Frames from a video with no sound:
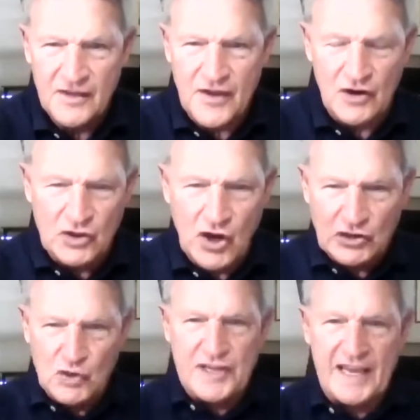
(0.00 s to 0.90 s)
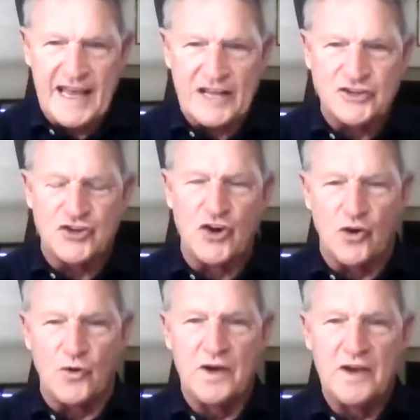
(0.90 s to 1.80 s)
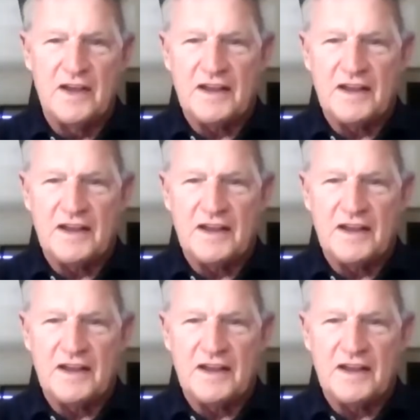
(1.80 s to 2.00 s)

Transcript: They're looking at you.